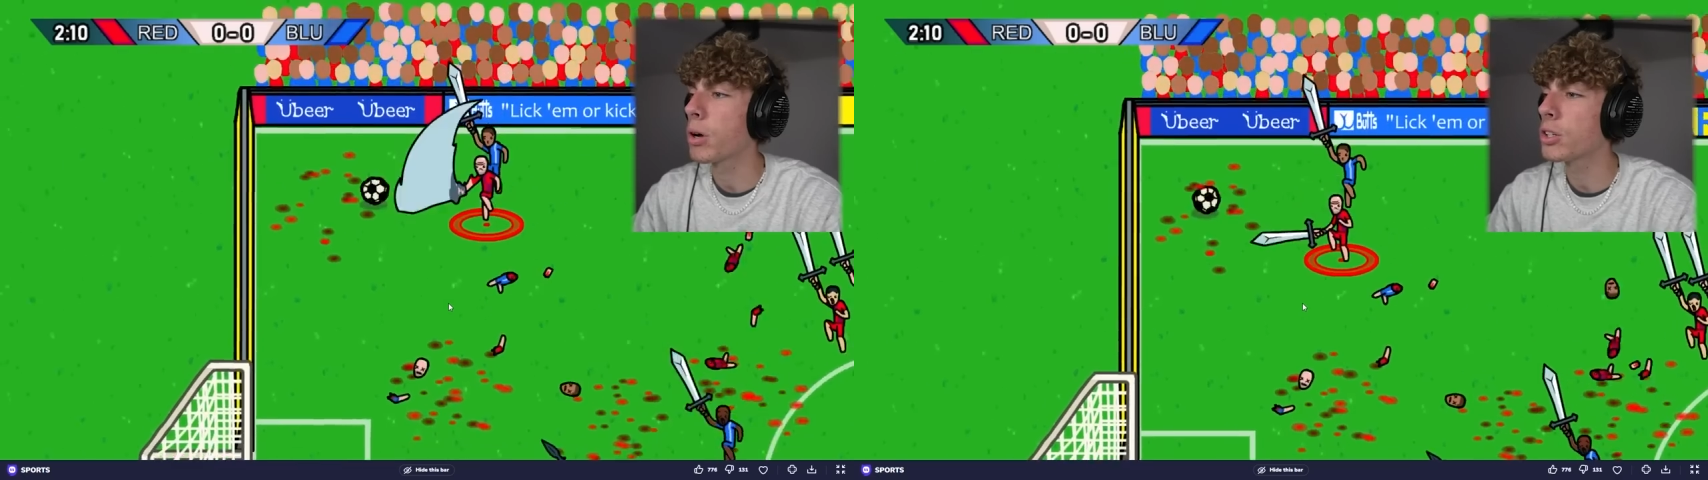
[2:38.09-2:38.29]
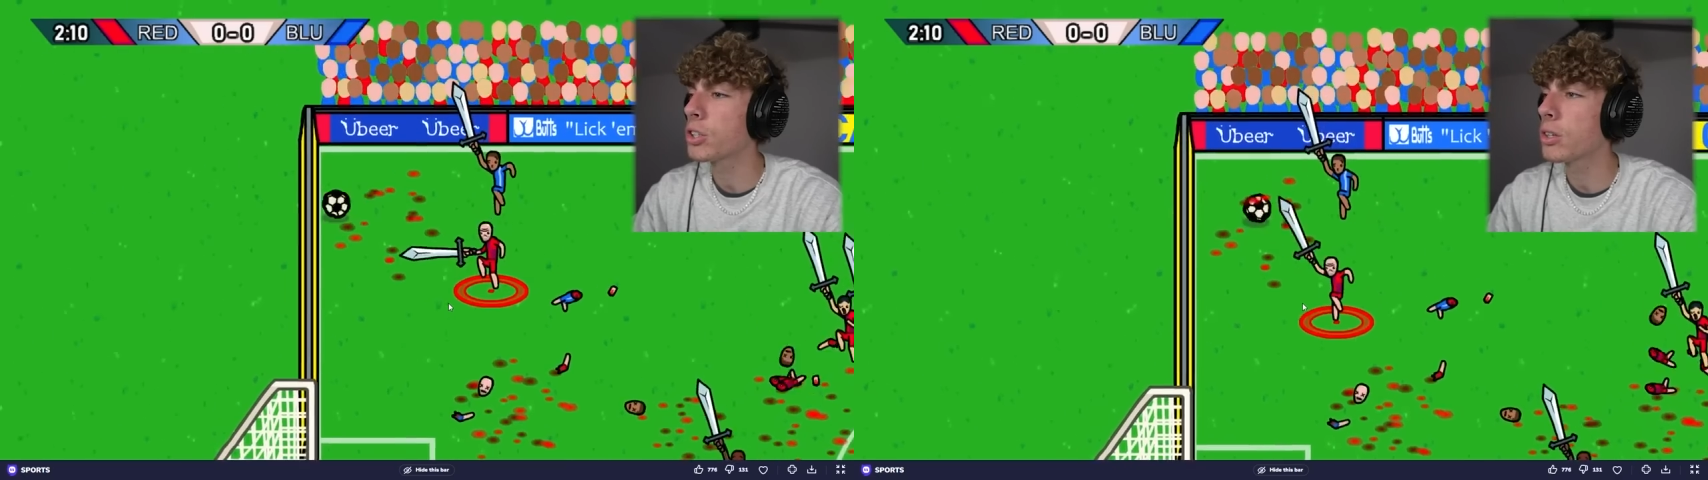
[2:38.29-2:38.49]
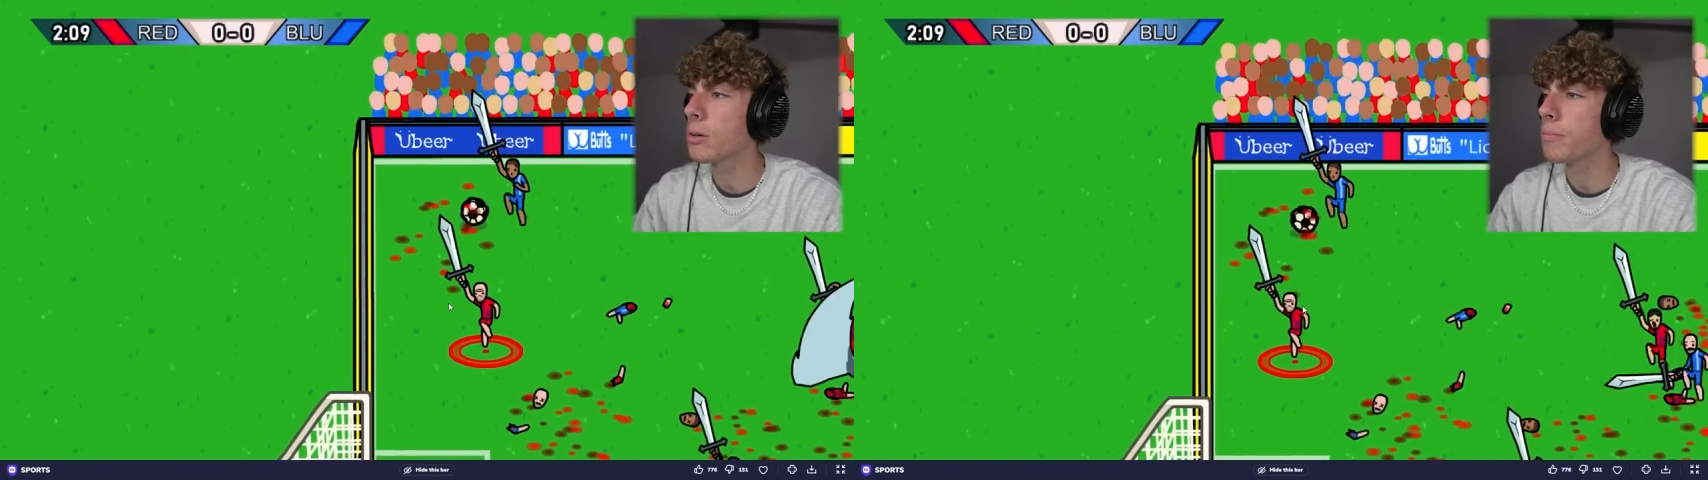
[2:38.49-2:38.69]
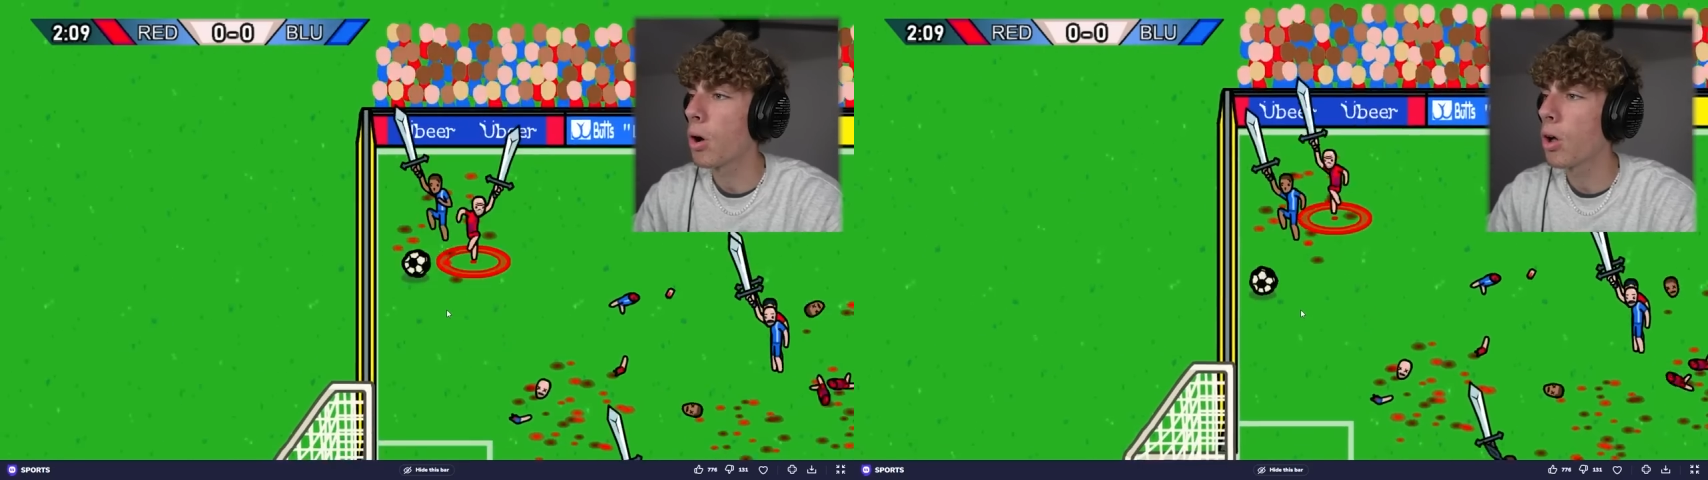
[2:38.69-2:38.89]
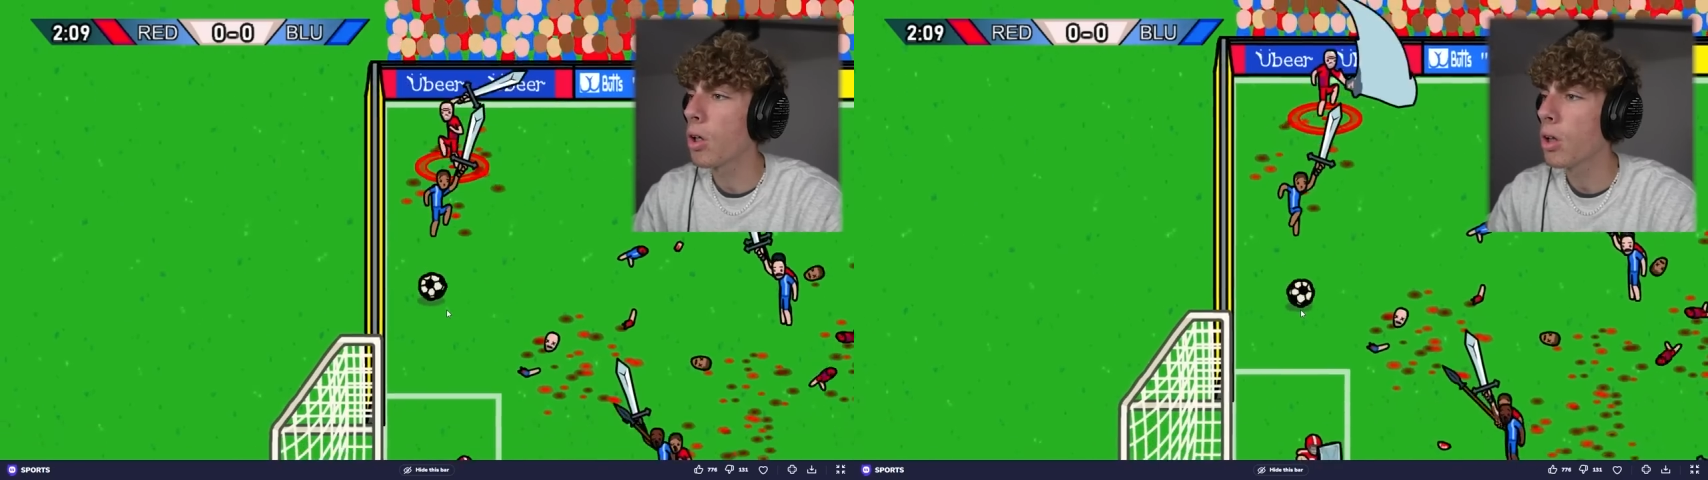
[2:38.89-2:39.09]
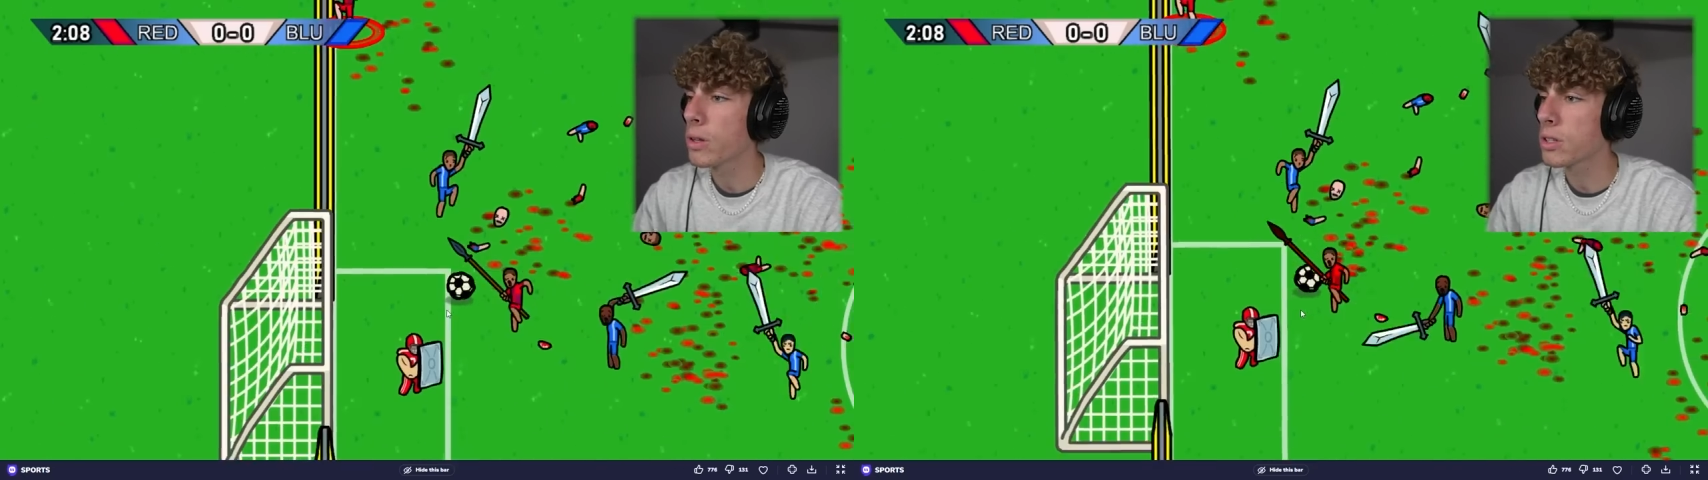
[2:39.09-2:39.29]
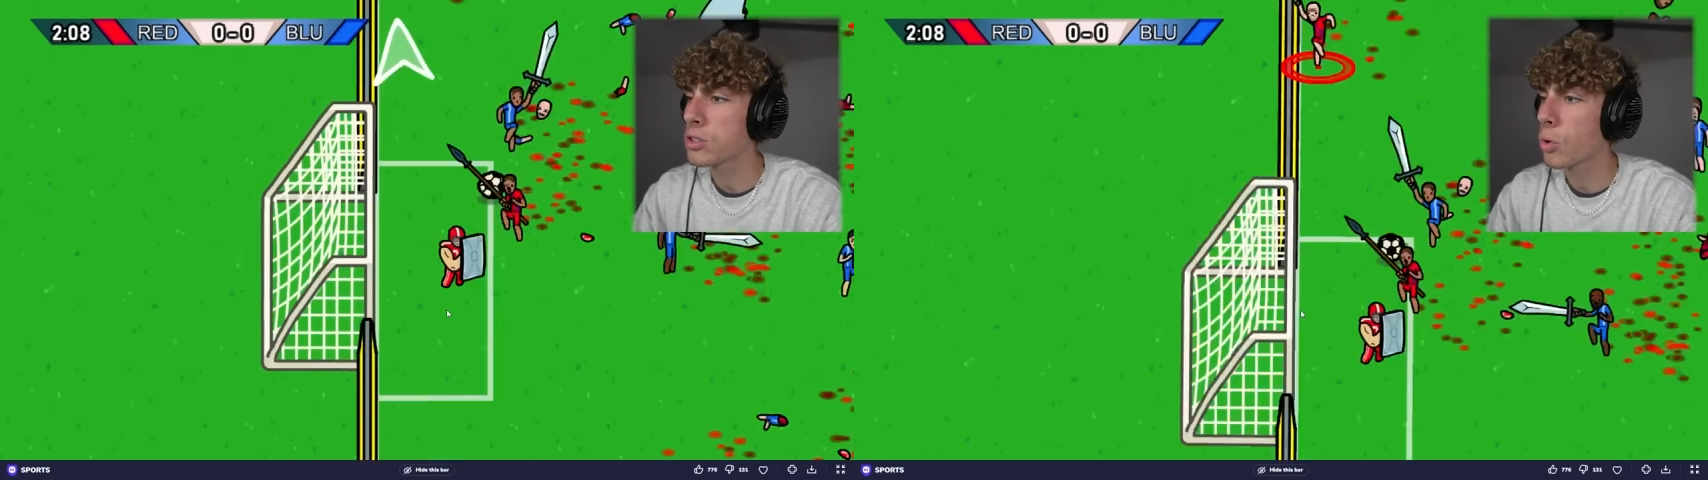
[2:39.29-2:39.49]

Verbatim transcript: punch the ball with the